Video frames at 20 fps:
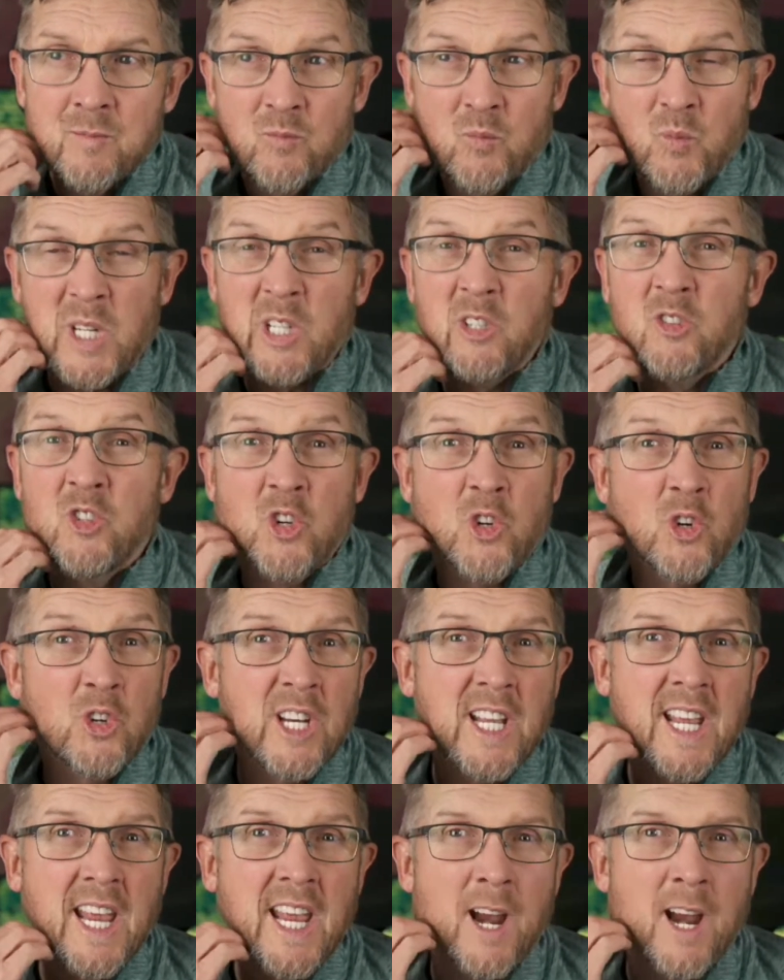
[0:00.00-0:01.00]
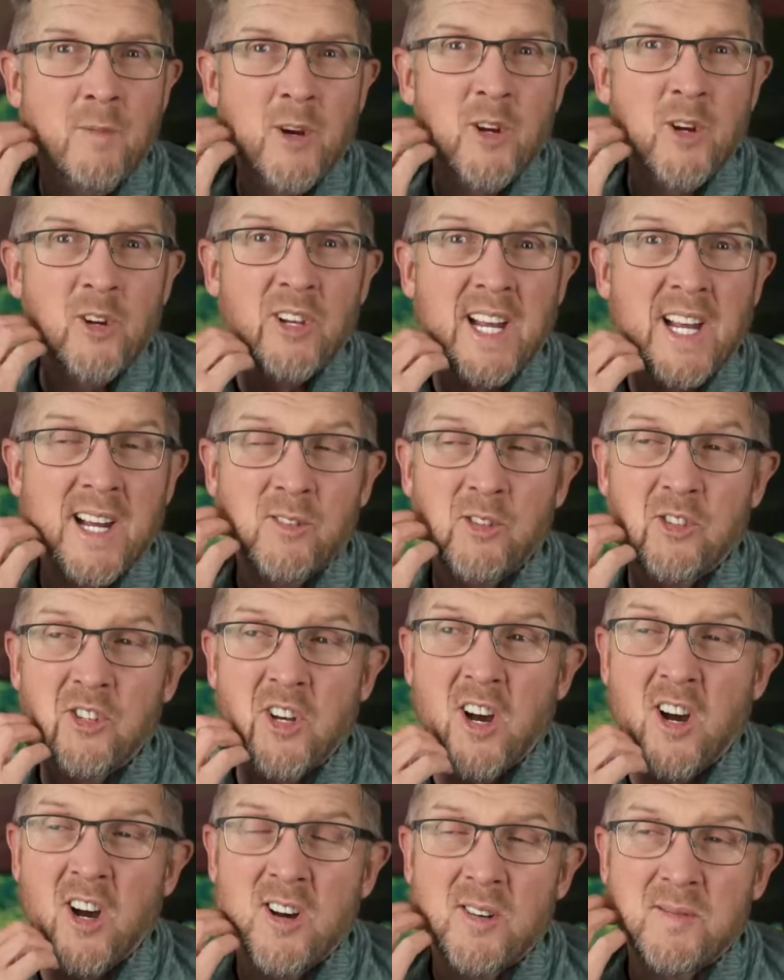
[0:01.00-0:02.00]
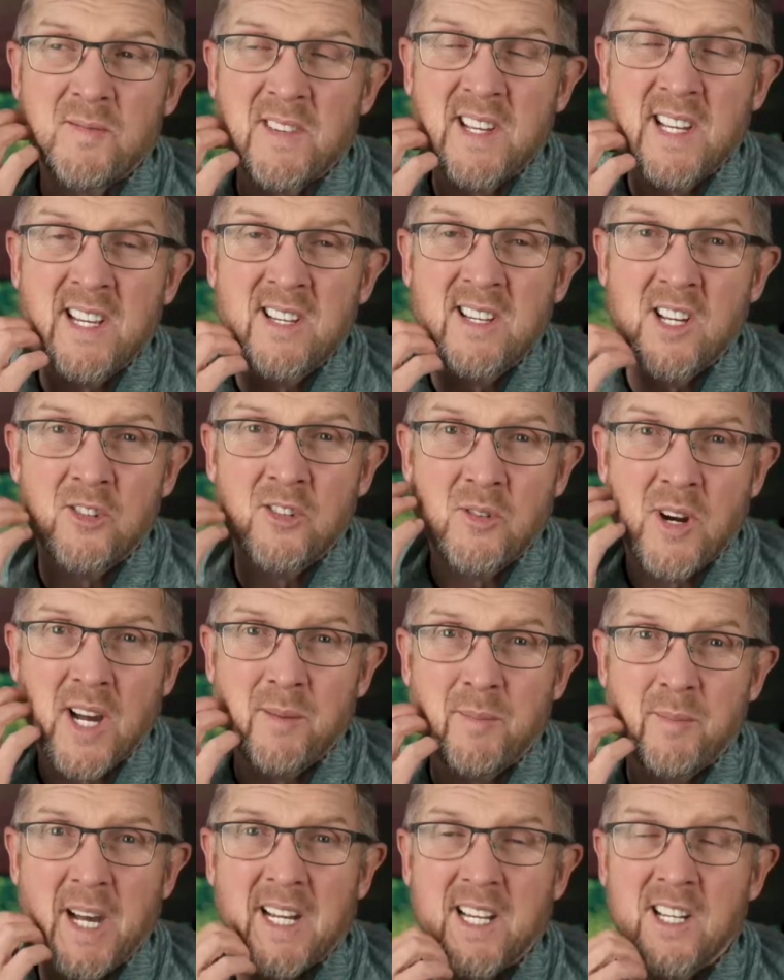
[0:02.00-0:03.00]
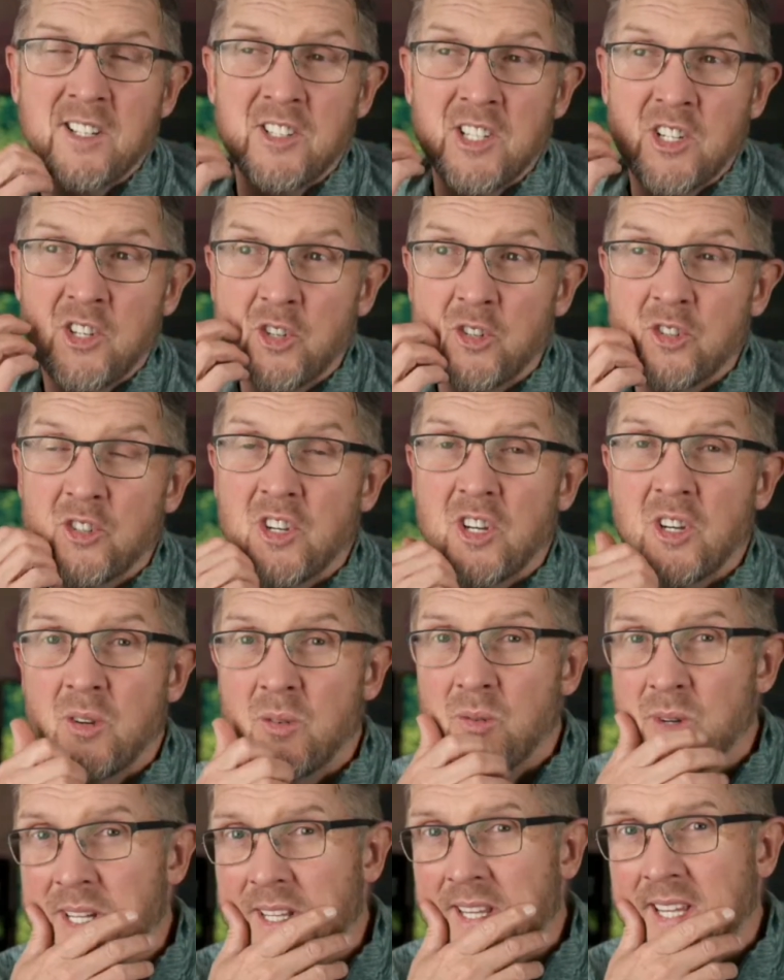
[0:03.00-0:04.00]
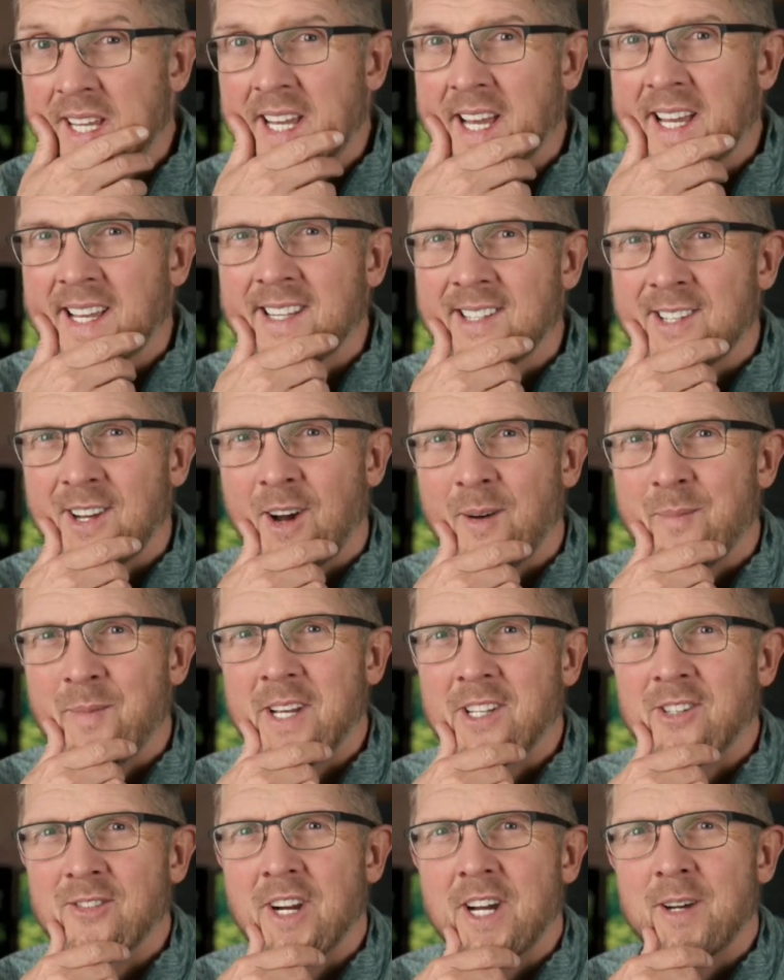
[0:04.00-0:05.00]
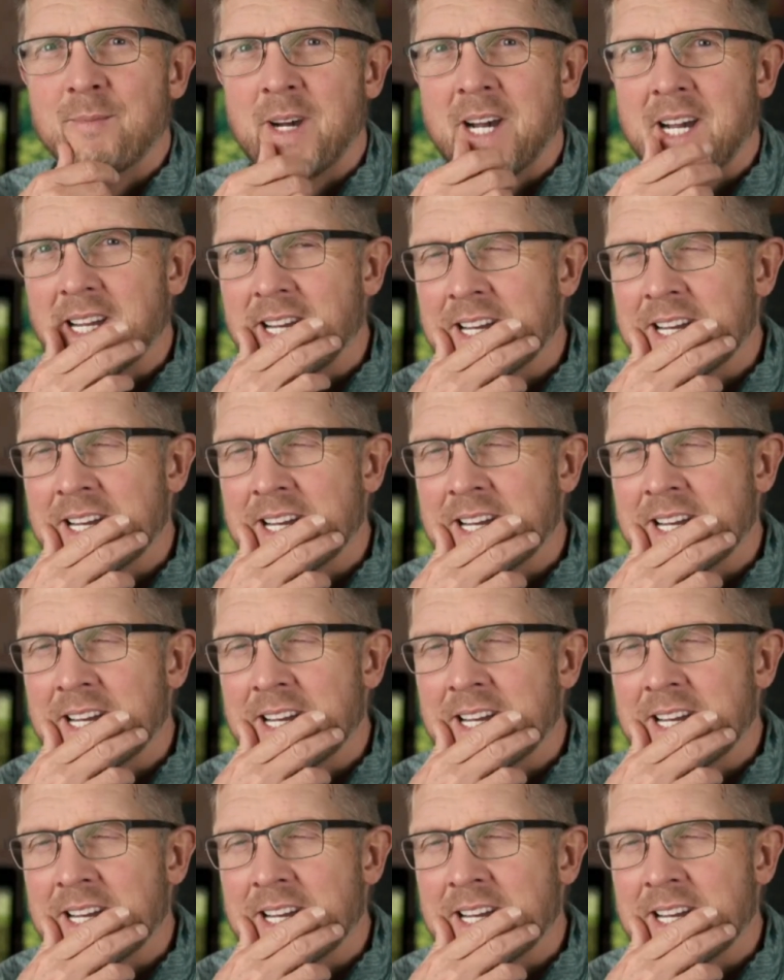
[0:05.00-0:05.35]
Will Jordan Gabriel now start in as right back, as he should do? Really, is our best right back?